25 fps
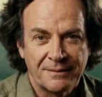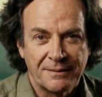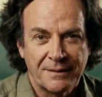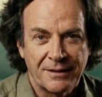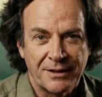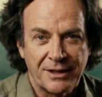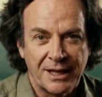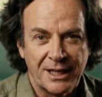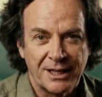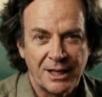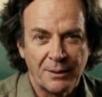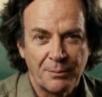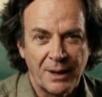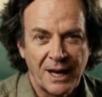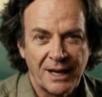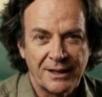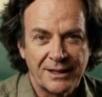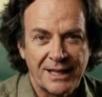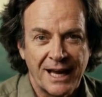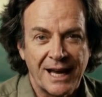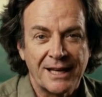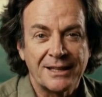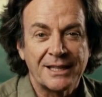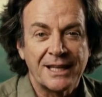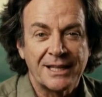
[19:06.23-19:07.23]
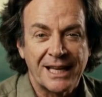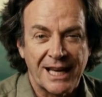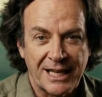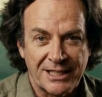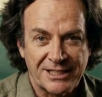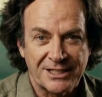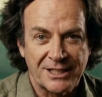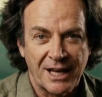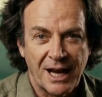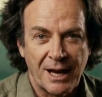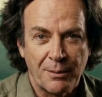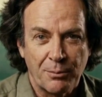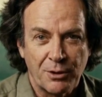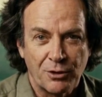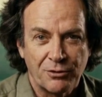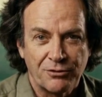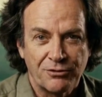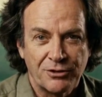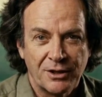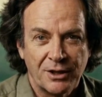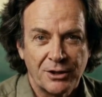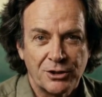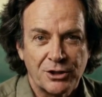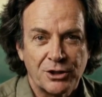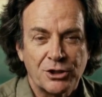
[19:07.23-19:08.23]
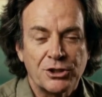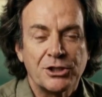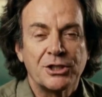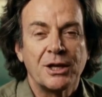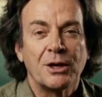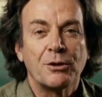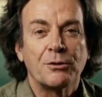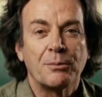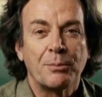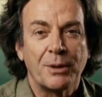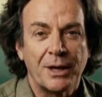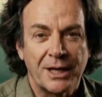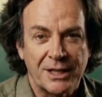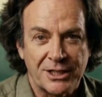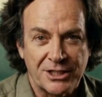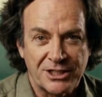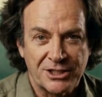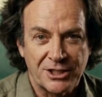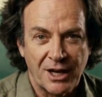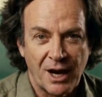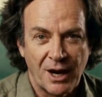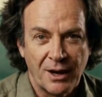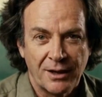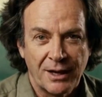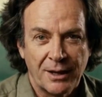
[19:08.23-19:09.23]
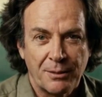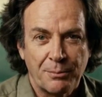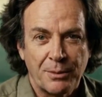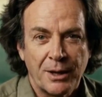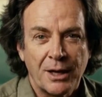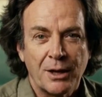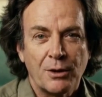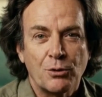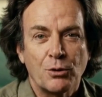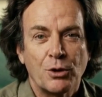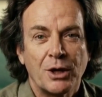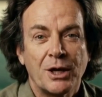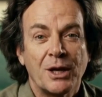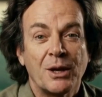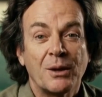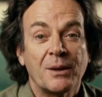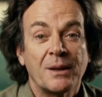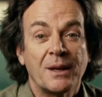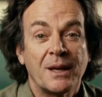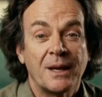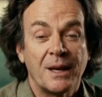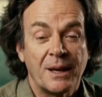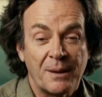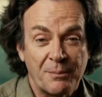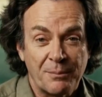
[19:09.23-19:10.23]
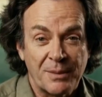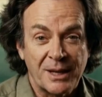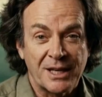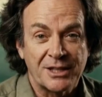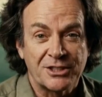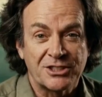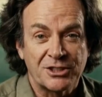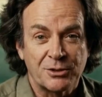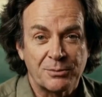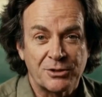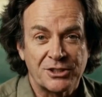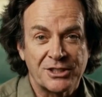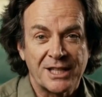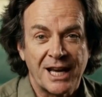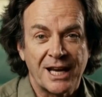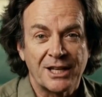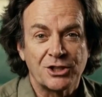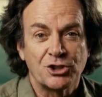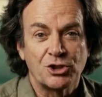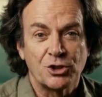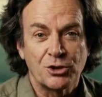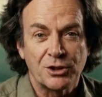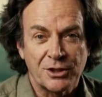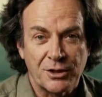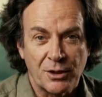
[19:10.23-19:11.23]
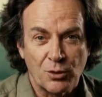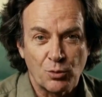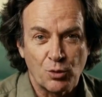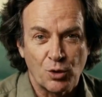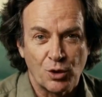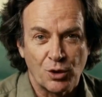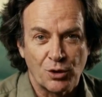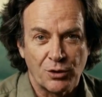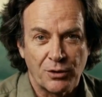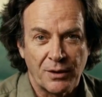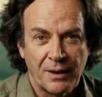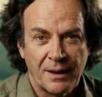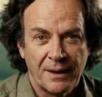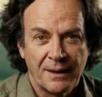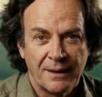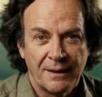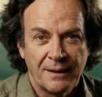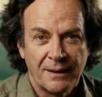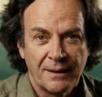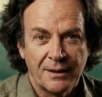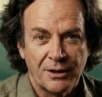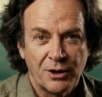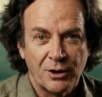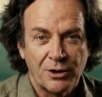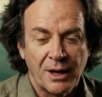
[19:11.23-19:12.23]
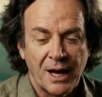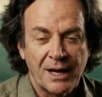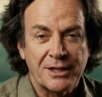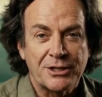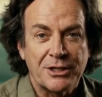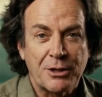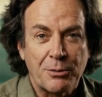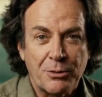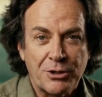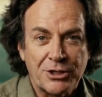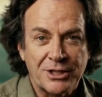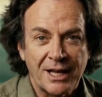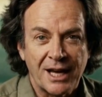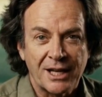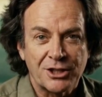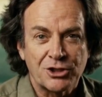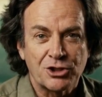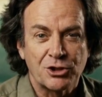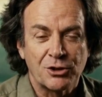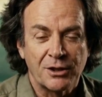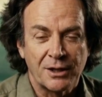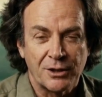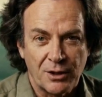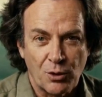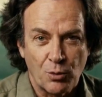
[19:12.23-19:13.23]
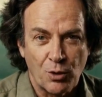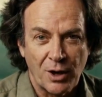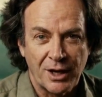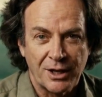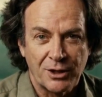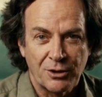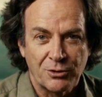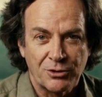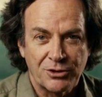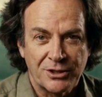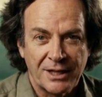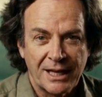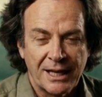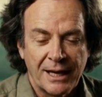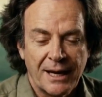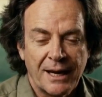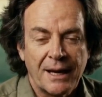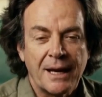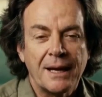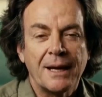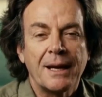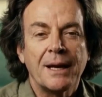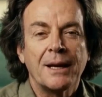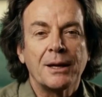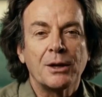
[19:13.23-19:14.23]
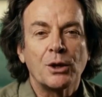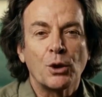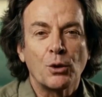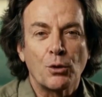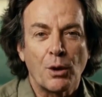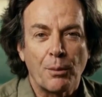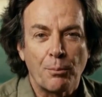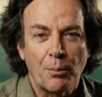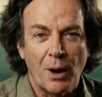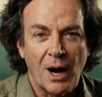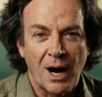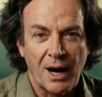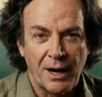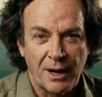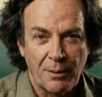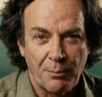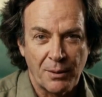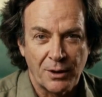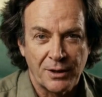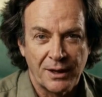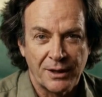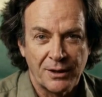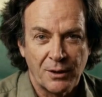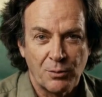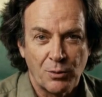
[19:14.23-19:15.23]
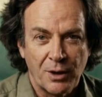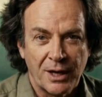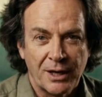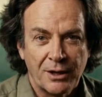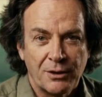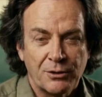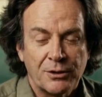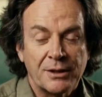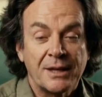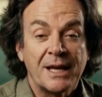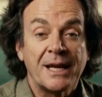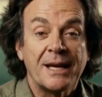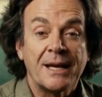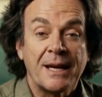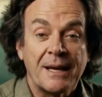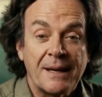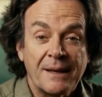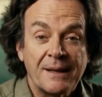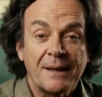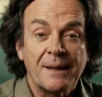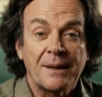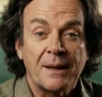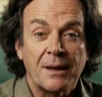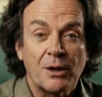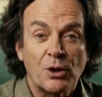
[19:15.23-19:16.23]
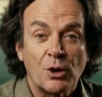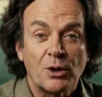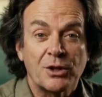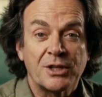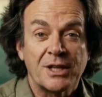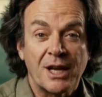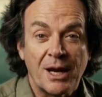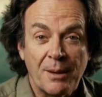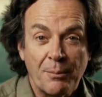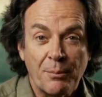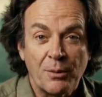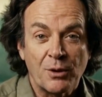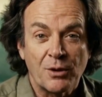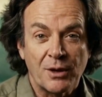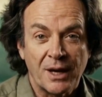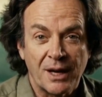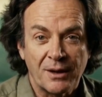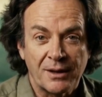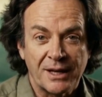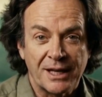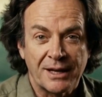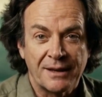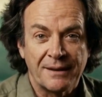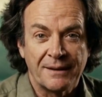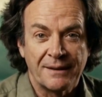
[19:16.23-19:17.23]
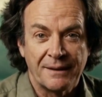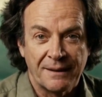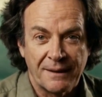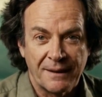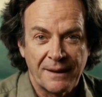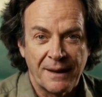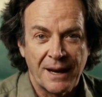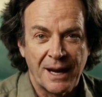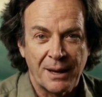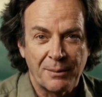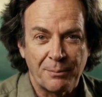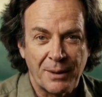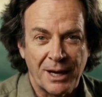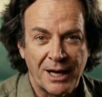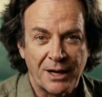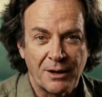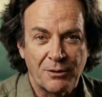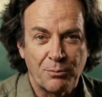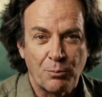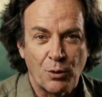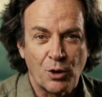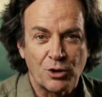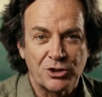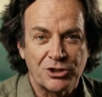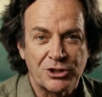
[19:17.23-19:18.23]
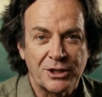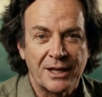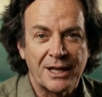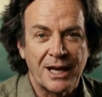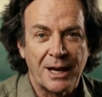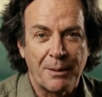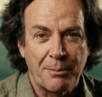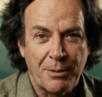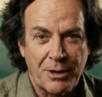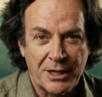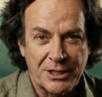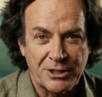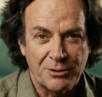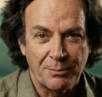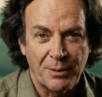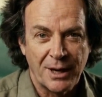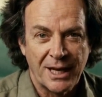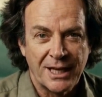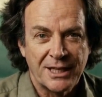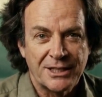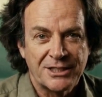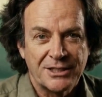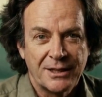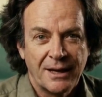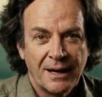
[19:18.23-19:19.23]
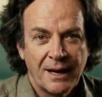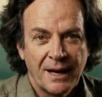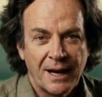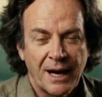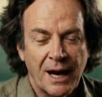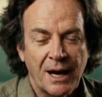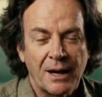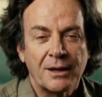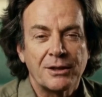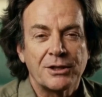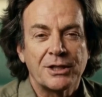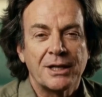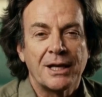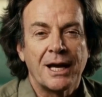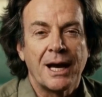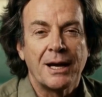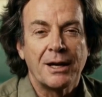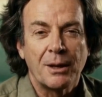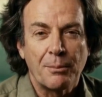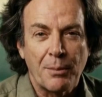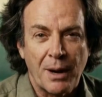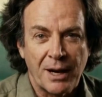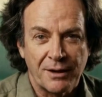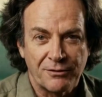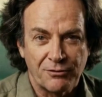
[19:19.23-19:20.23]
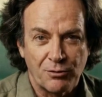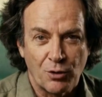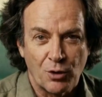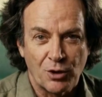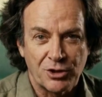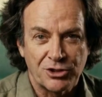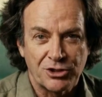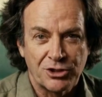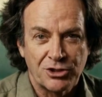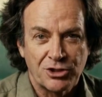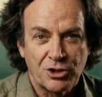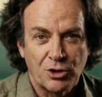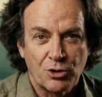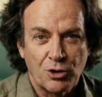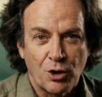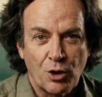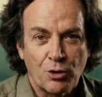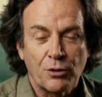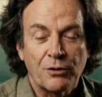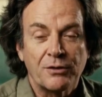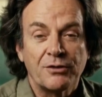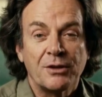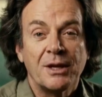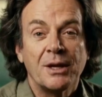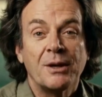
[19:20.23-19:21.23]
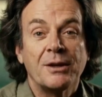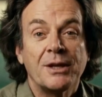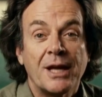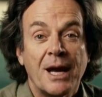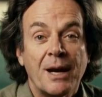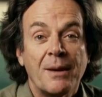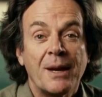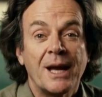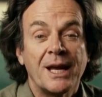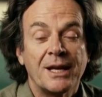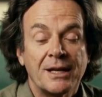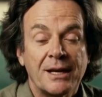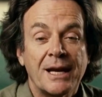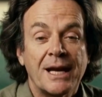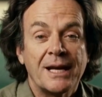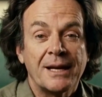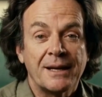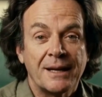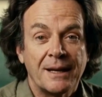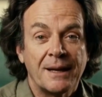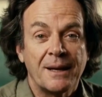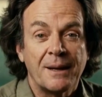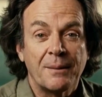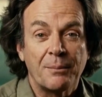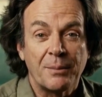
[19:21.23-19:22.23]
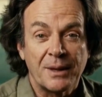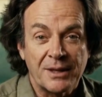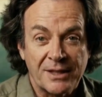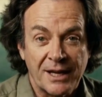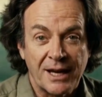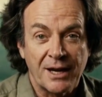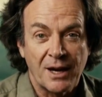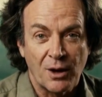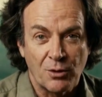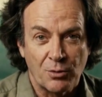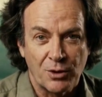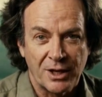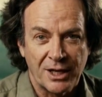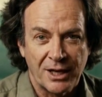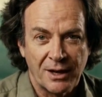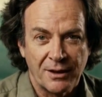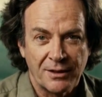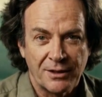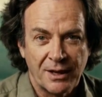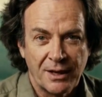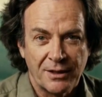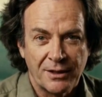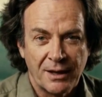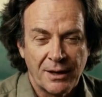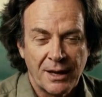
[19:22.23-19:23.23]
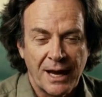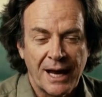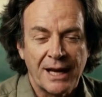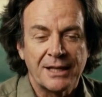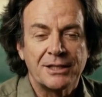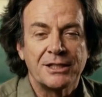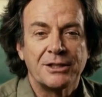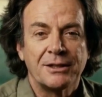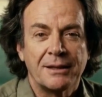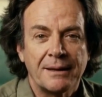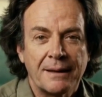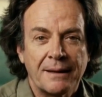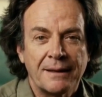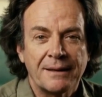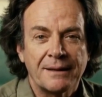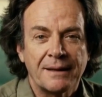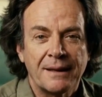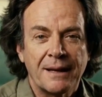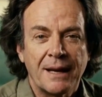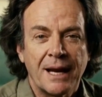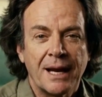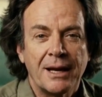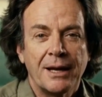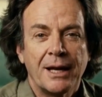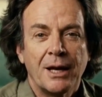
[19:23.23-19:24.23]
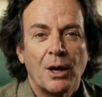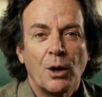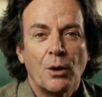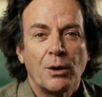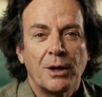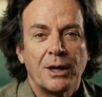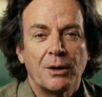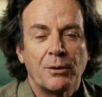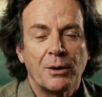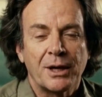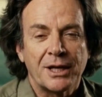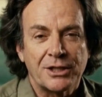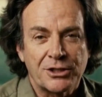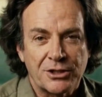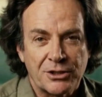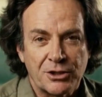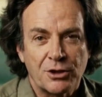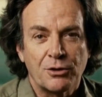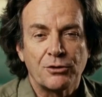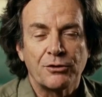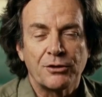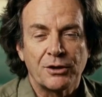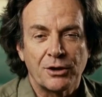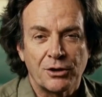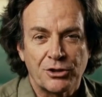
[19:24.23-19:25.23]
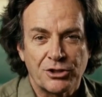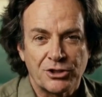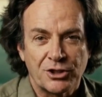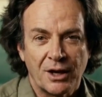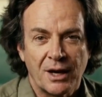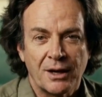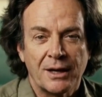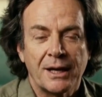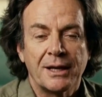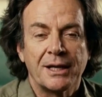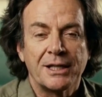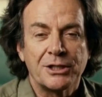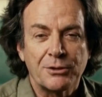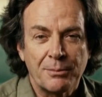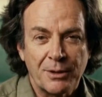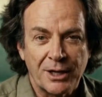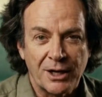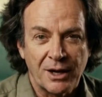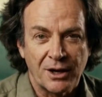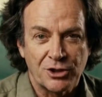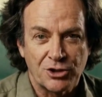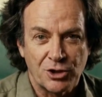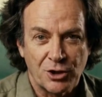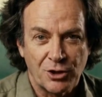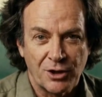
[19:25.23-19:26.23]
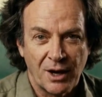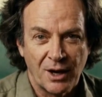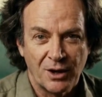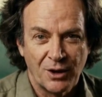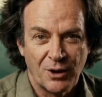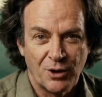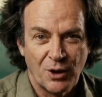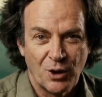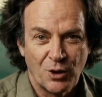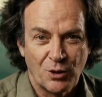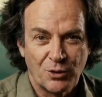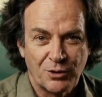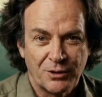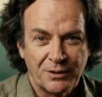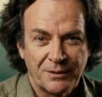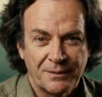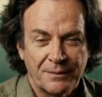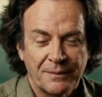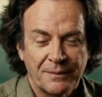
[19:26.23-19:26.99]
Think about that the next time you feel yourself being solid, being real, being substantial in the world. You're not substantial in the way you think. You're remarkable in the way you think. You're temporary and made of mostly empty space, held together by forces you don't feel directly, but that are real nonetheless. And the only reason you feel solid is because you're not alone.